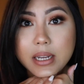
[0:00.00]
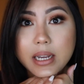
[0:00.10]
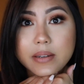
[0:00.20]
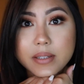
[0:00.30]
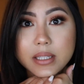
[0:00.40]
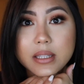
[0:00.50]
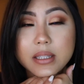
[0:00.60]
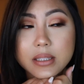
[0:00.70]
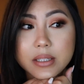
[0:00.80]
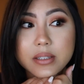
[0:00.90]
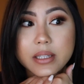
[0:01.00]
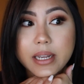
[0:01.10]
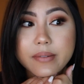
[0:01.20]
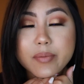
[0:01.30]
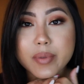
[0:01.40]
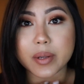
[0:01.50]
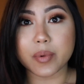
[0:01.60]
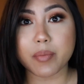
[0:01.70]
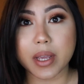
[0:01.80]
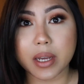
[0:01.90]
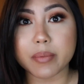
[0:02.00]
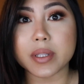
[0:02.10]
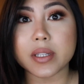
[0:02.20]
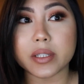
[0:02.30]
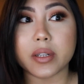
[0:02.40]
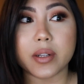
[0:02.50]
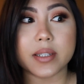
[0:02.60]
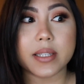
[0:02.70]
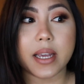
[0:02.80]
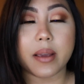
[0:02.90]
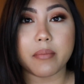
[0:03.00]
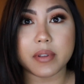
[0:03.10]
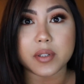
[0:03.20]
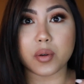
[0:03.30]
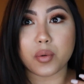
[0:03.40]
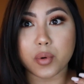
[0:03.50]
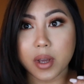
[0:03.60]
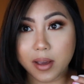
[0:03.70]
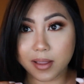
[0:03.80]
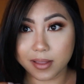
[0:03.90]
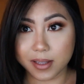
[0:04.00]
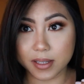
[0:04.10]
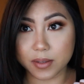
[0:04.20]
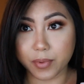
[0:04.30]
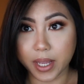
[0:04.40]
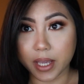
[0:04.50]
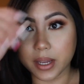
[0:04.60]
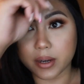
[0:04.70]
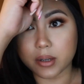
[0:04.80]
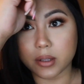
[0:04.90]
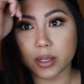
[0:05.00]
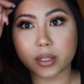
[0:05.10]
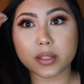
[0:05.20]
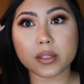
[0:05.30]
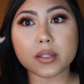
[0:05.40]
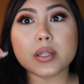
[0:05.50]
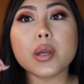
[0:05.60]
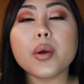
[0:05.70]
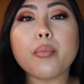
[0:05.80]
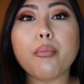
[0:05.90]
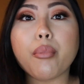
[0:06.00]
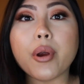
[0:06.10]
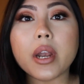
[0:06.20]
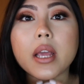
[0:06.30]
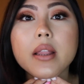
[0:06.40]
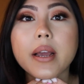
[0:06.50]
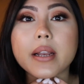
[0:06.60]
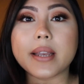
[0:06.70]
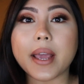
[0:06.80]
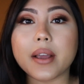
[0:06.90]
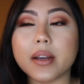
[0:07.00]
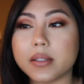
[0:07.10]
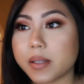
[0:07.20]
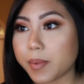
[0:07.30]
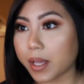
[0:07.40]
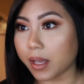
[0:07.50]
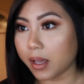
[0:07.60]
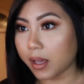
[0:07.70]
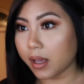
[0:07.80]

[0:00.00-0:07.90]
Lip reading: I haven't played with makeup in such a long time. So this right here looks pretty like dang good to me.